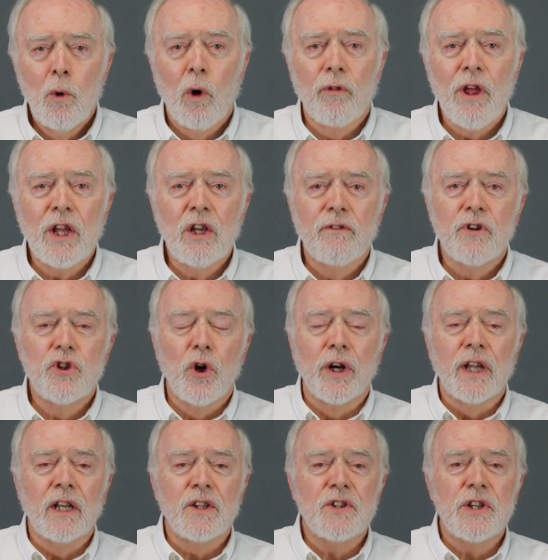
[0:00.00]
Well, thank you for
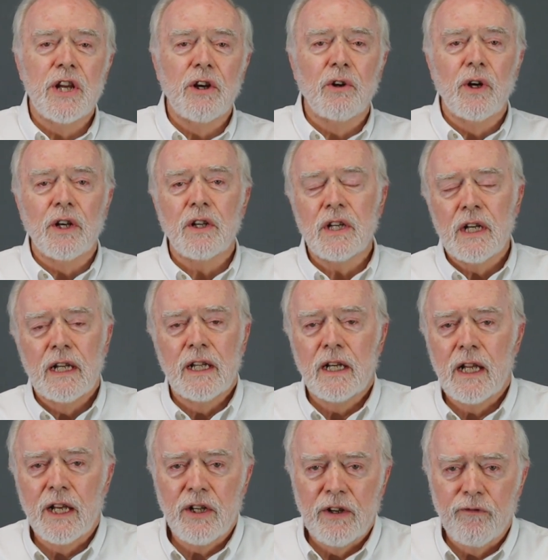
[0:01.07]
joining us here
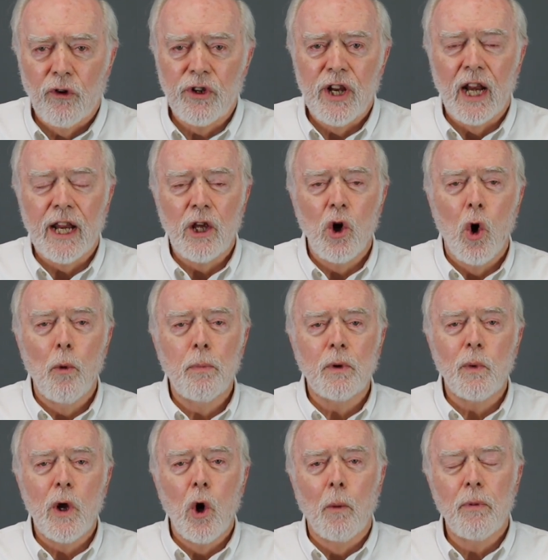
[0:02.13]
for Daily Hope,
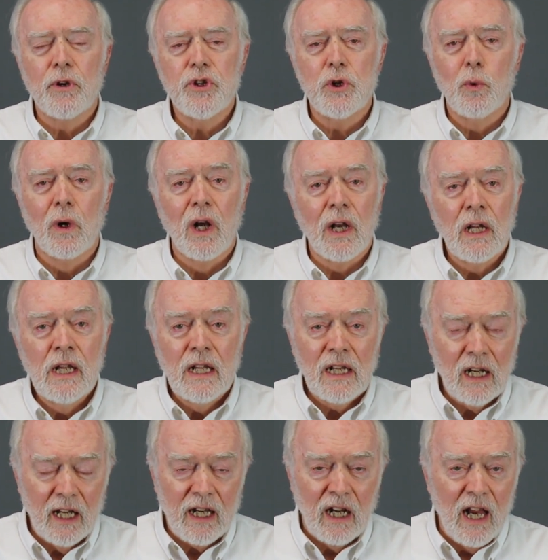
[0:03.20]
and we hope that you will
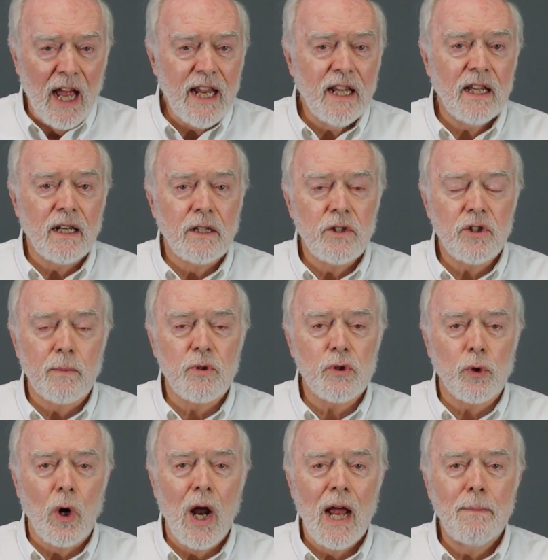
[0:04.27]
click like and
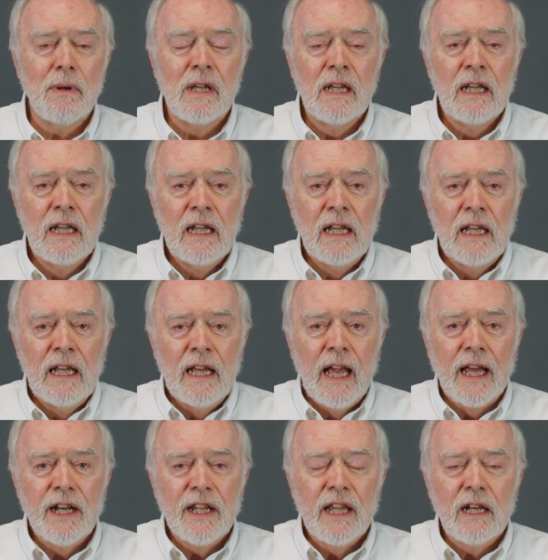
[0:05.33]
subscribe.
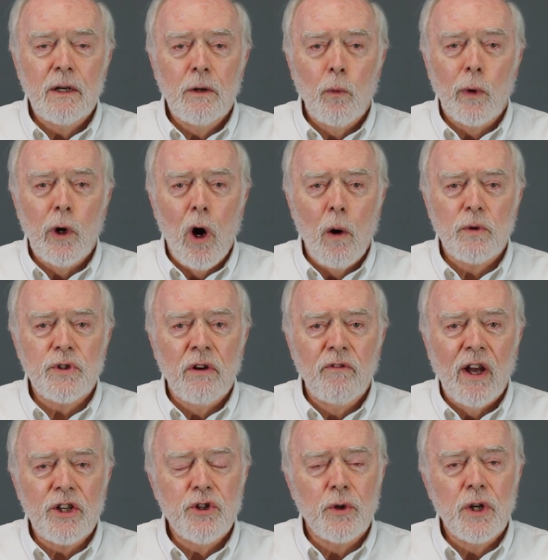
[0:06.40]
And again, we always
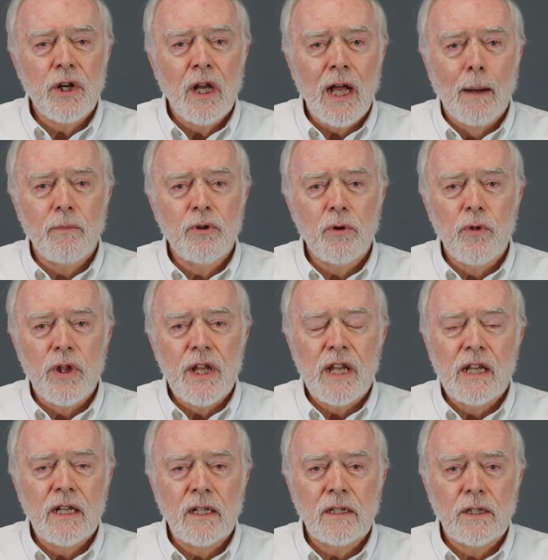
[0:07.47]
invite you to come to
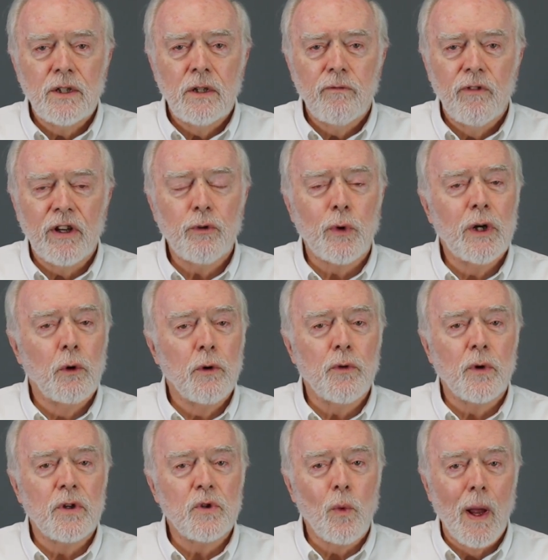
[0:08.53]
the Victory
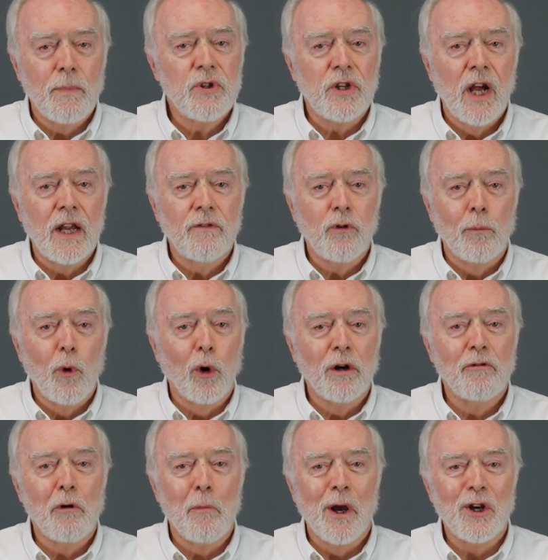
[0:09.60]
Lutheran's website for more
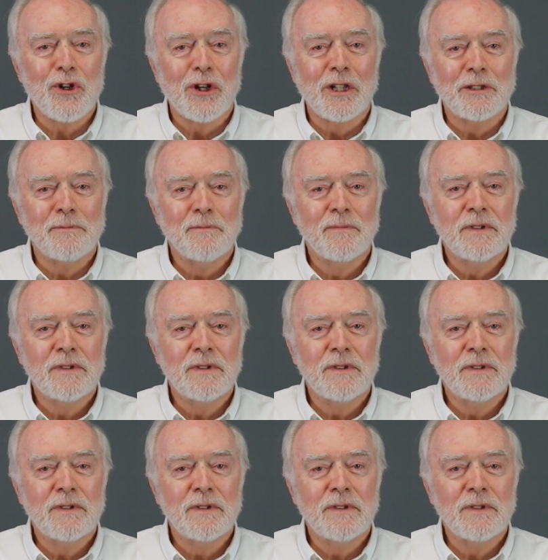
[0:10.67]
information.